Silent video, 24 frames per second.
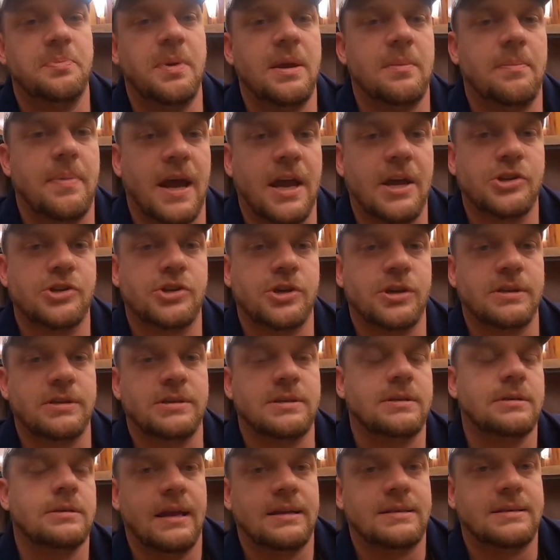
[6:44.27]
is be
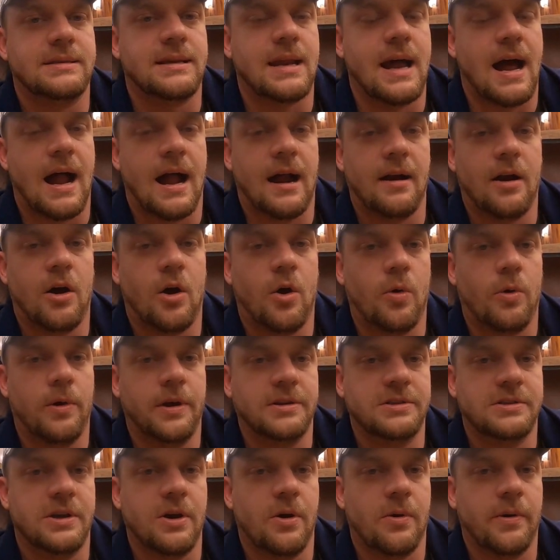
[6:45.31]
patient. It's not
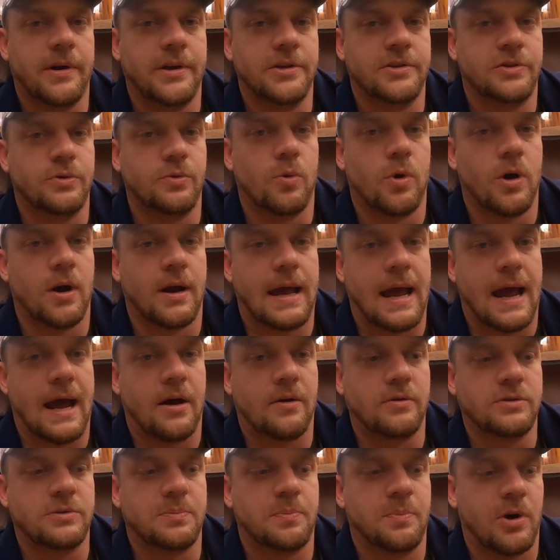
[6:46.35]
always going to work
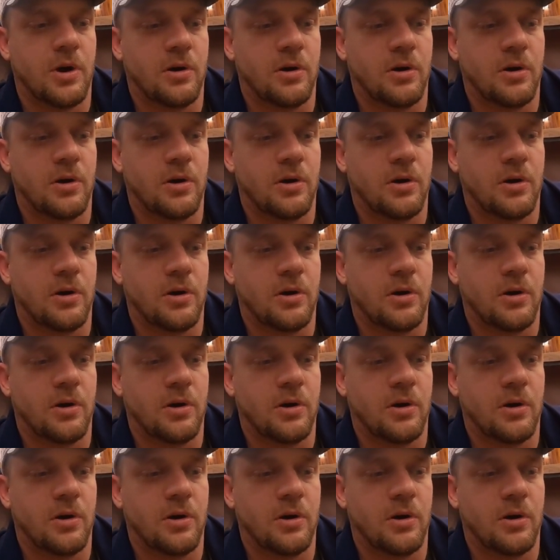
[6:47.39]
out